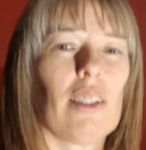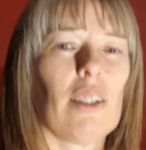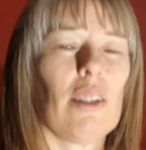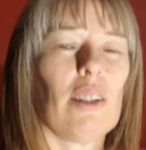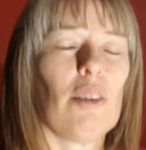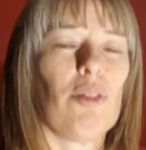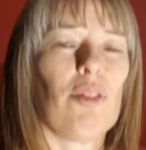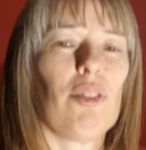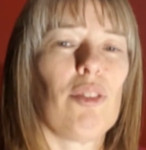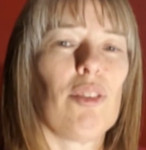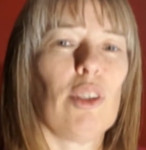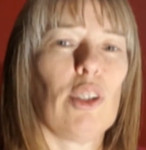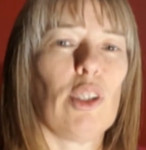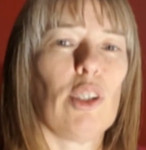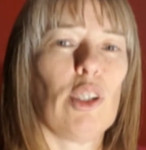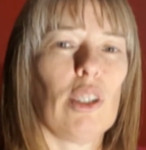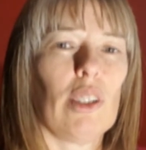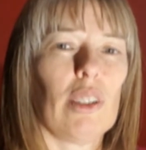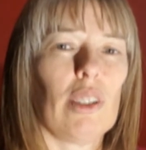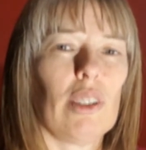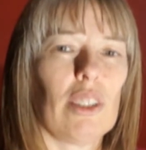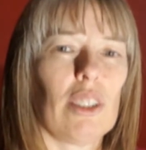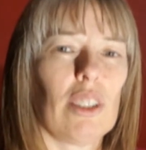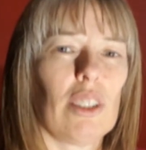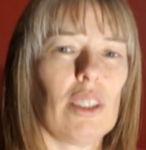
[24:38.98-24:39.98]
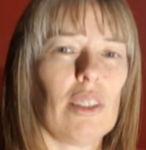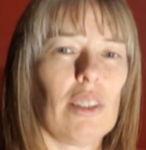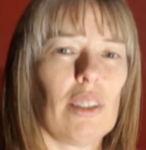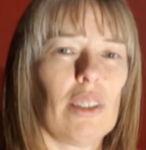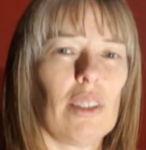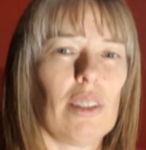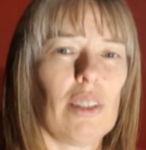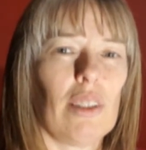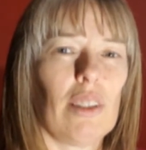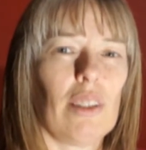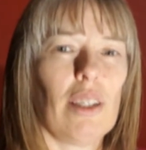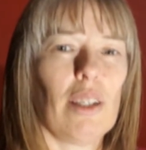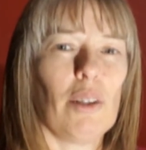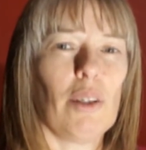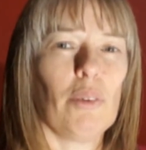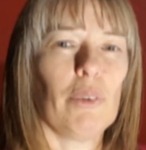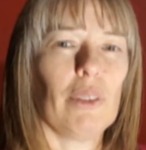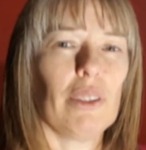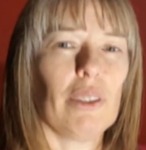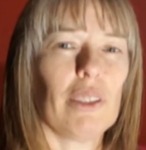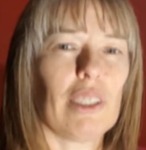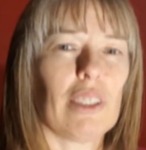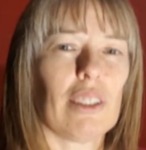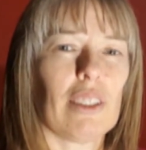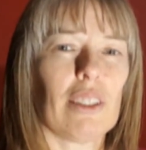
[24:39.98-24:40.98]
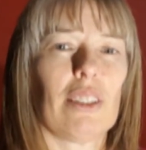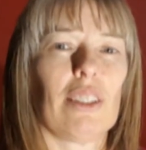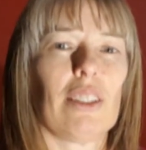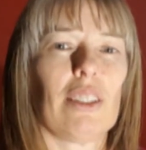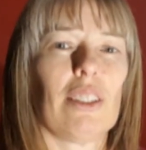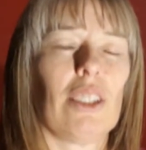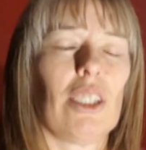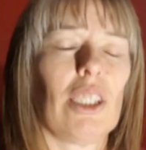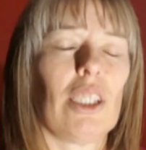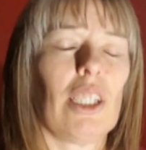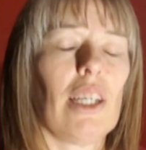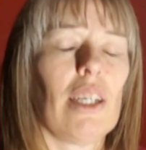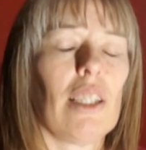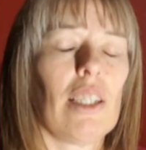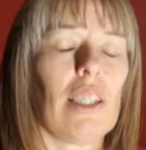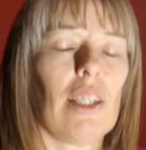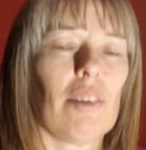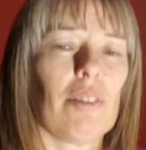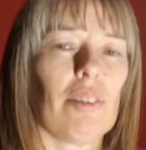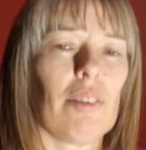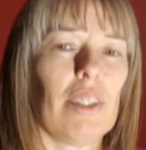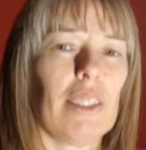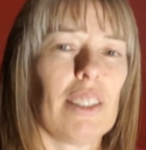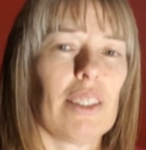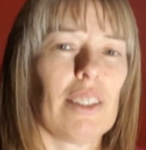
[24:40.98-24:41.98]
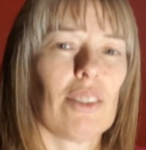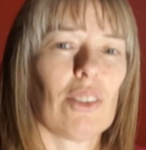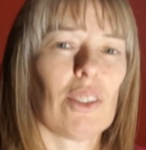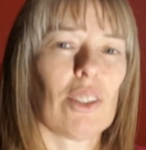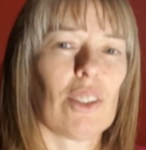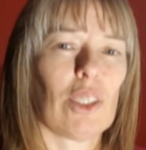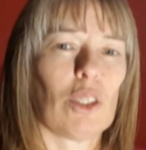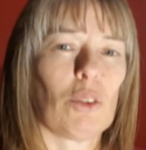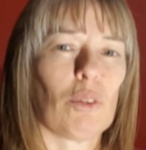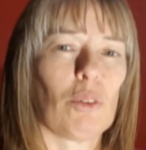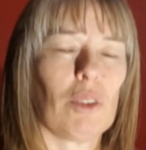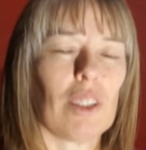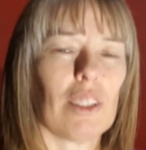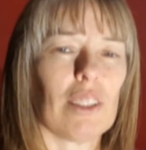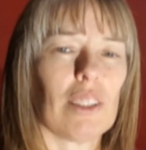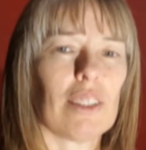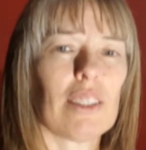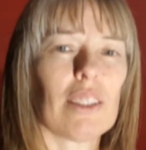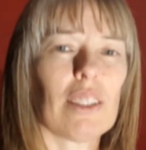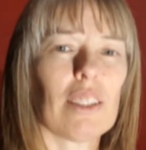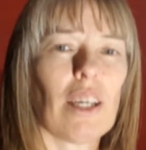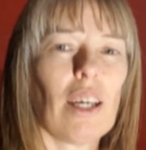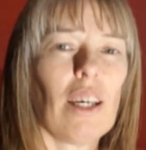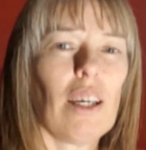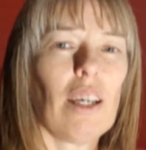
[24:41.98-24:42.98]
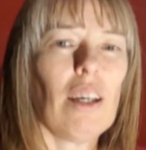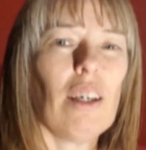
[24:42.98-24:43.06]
them for their willingness to share their resources with us.